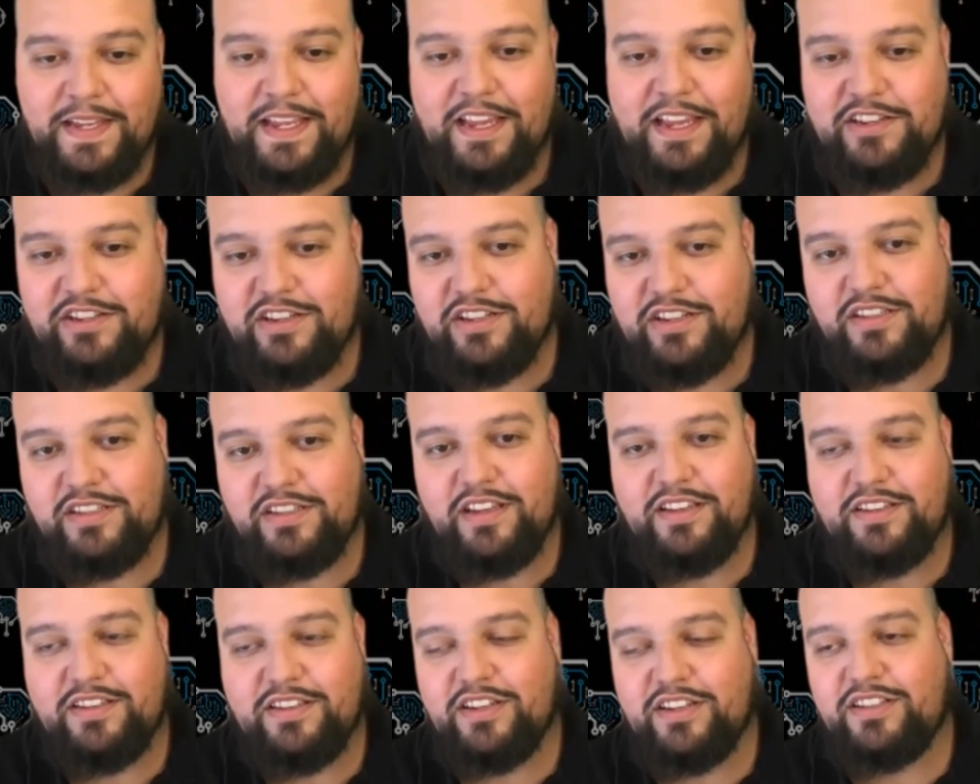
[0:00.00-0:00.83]
It's
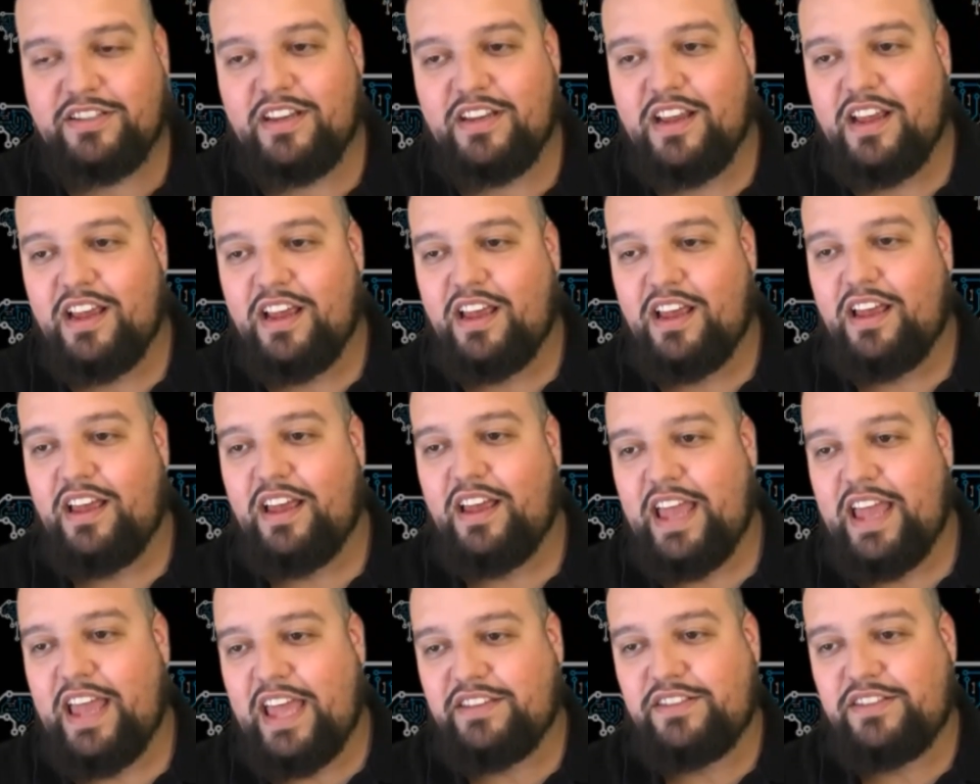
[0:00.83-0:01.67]
just
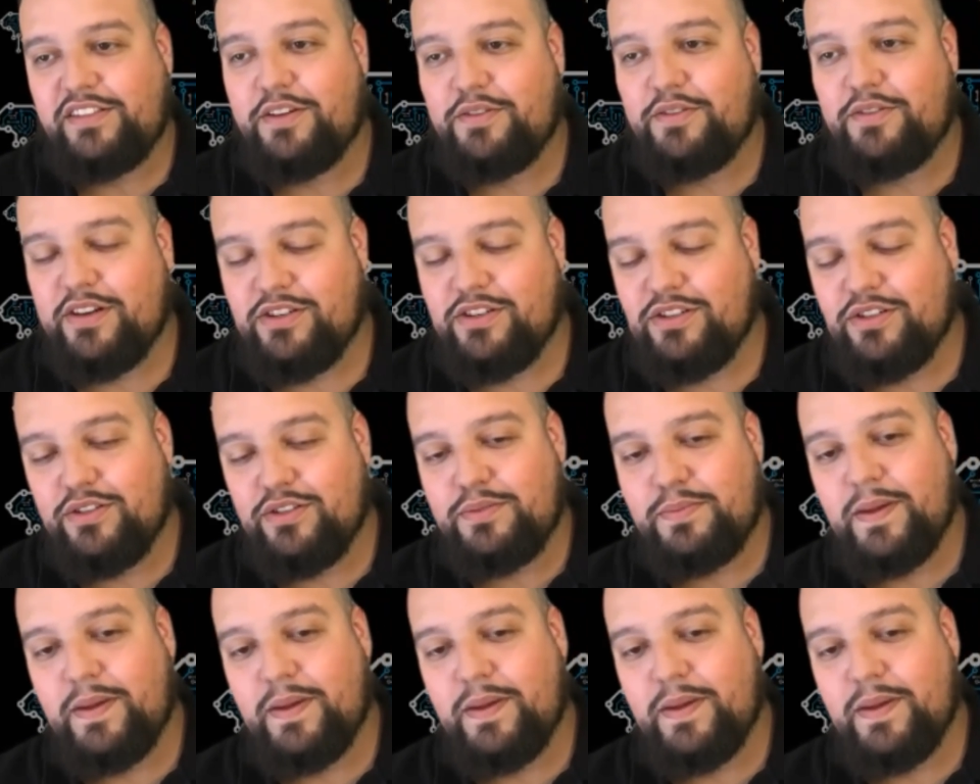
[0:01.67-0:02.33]
it has its own issues.